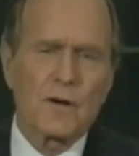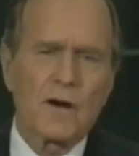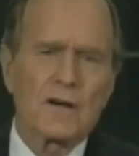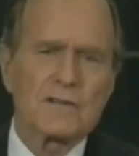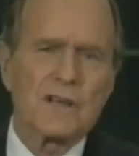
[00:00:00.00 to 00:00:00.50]

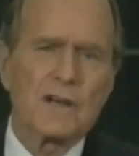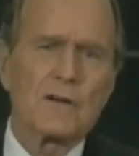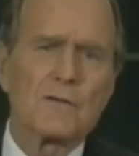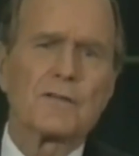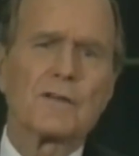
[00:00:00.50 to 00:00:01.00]
for
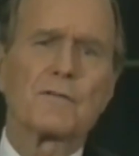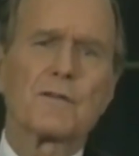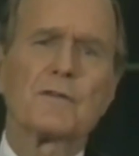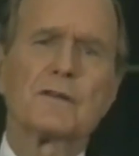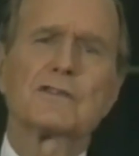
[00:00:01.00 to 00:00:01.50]
ourselves
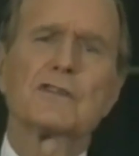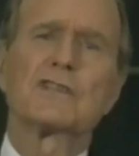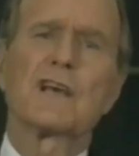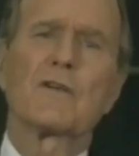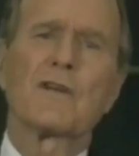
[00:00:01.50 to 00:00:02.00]
and for
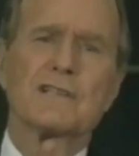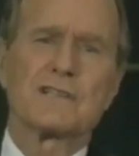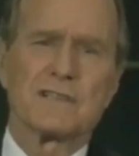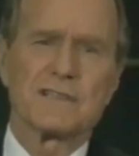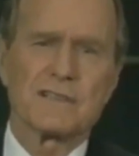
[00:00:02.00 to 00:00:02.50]
future
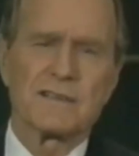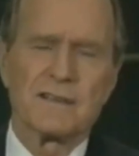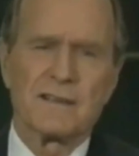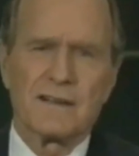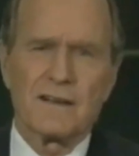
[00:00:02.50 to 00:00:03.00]
generations.
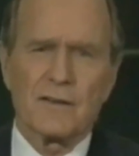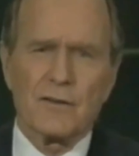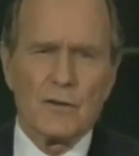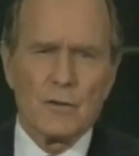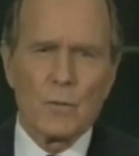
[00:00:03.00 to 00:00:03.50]

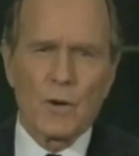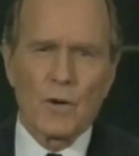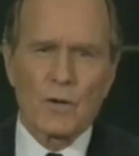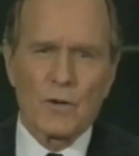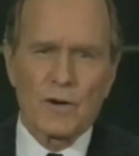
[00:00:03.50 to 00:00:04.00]
A new
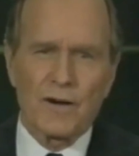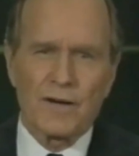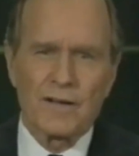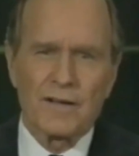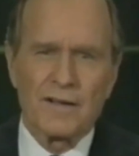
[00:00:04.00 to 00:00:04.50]
world order.